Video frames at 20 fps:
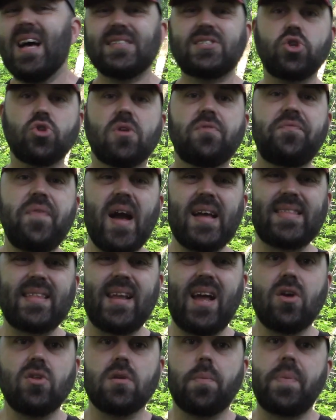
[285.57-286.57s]
So the fact that
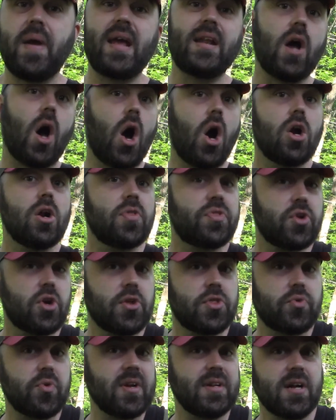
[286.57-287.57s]
I only paid
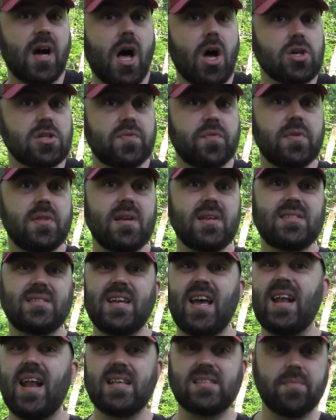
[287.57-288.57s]
$133 for this,
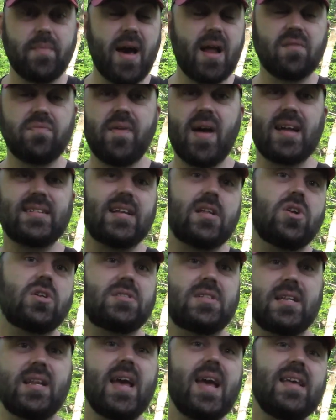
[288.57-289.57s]
and as a matter of fact, I
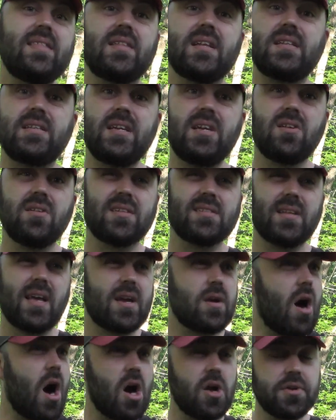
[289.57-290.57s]
looked today, the deal is
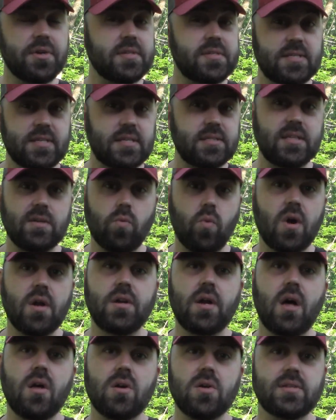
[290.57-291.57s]
like
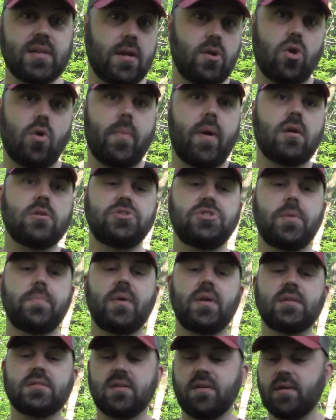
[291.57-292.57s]
$161. I don't know about
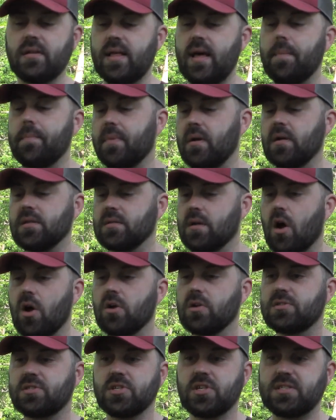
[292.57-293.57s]
shipping and stuff like that, but it's
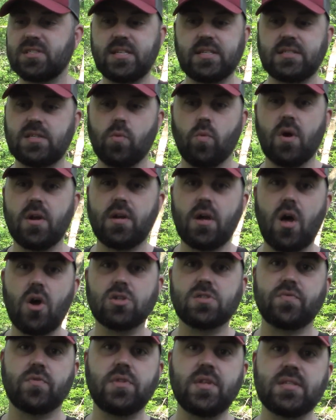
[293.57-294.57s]

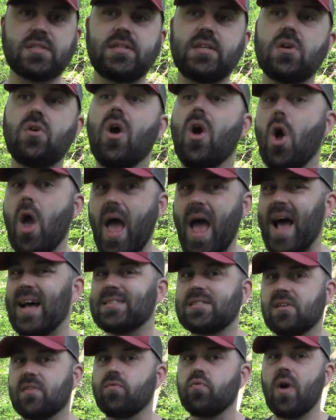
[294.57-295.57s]
$161 for this deal
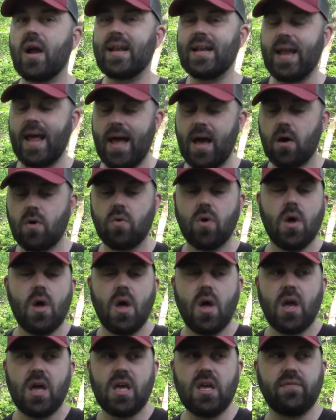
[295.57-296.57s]
as of right now.
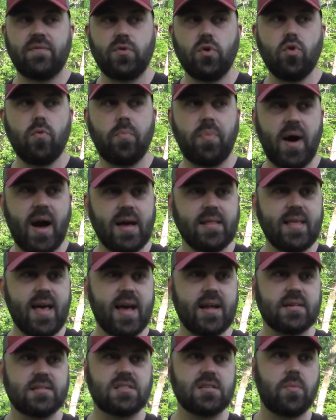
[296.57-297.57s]
If you buy
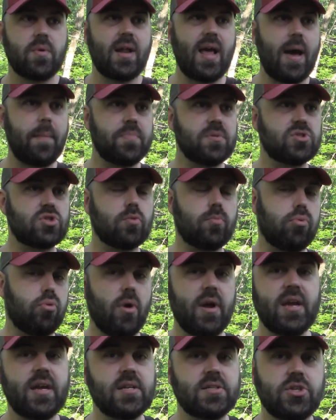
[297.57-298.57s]
that and someone happens to
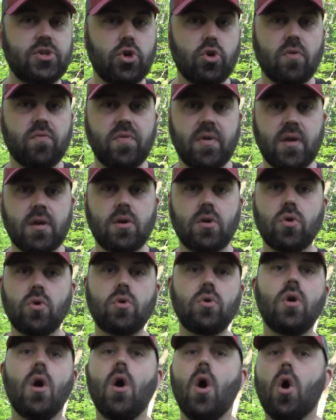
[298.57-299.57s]
break into your
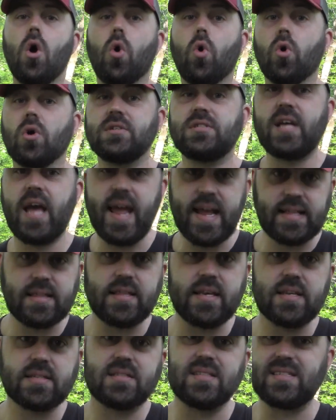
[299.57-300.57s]
vehicle or take
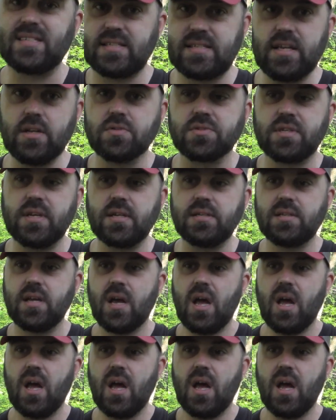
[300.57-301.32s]
this and steals it,